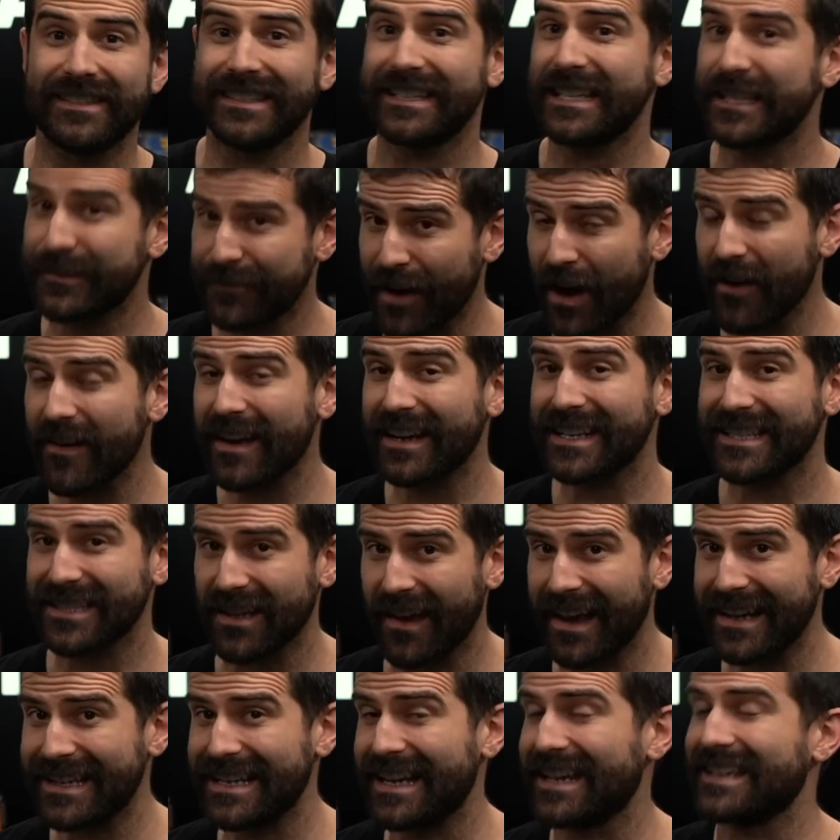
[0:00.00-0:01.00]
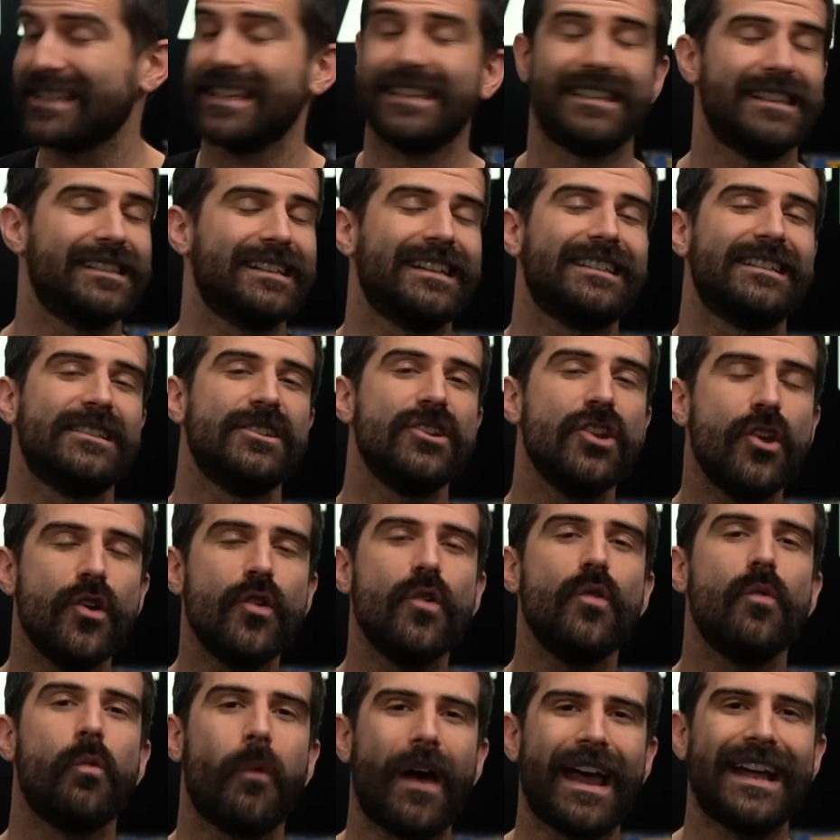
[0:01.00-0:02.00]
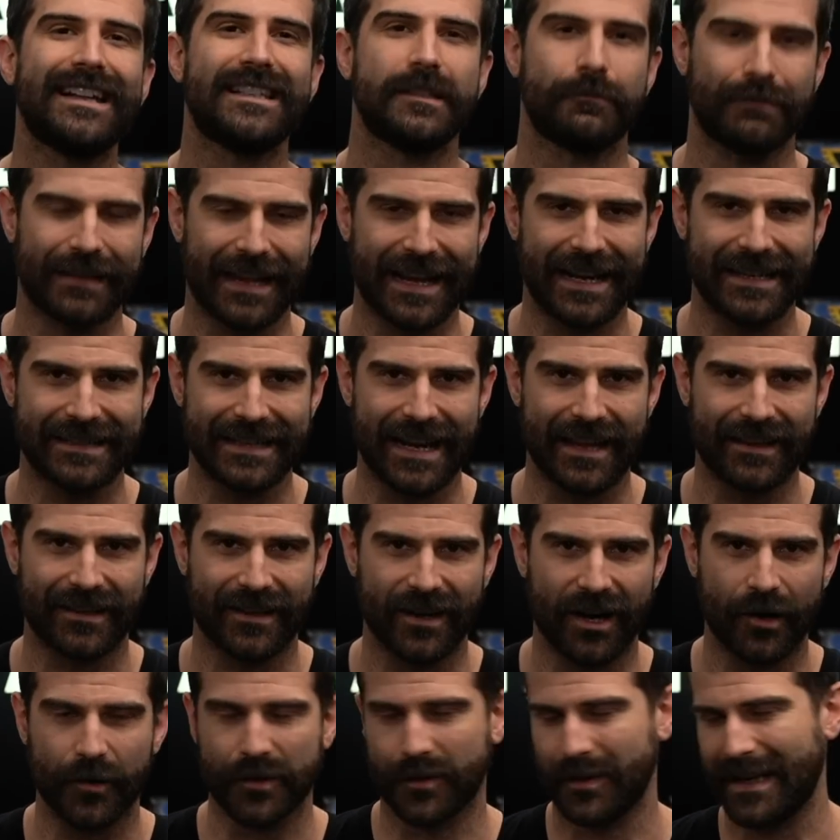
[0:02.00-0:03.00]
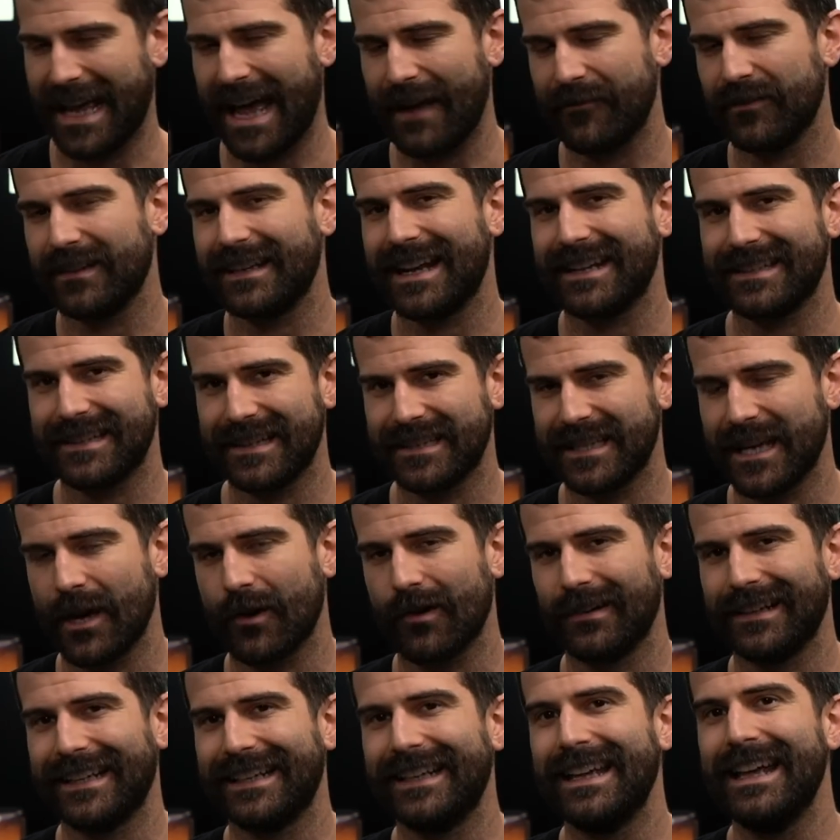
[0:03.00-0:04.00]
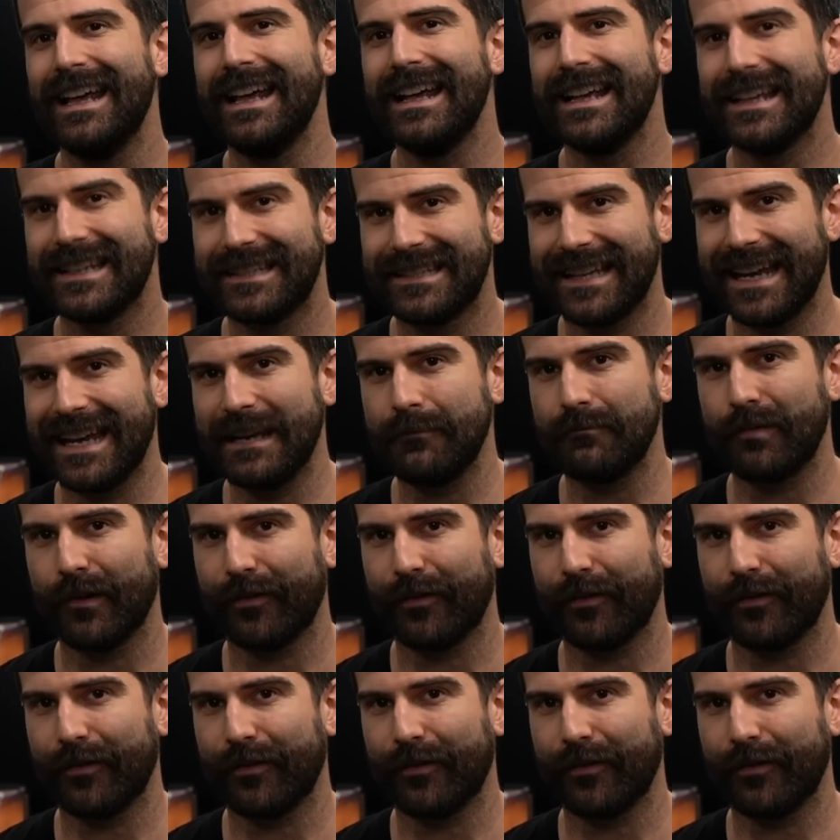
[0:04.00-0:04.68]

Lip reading: This is very exciting because this is a new way to play Deathguard, which we haven't necessarily seen